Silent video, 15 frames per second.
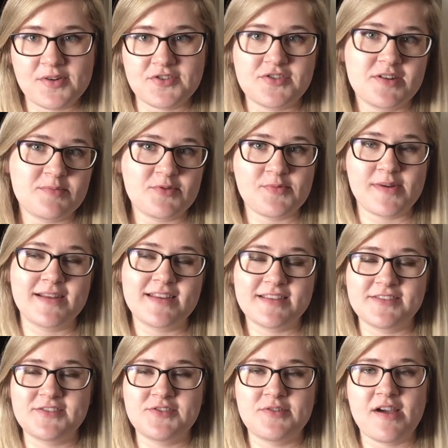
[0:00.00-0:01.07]
Question number one
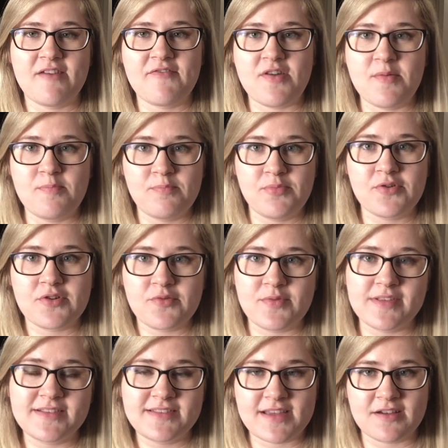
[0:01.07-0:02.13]
is, do you have a book
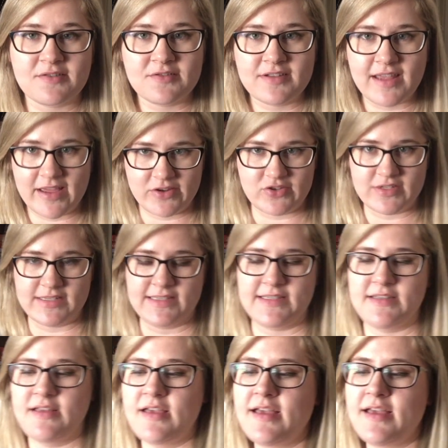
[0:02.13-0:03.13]
with deckled edges?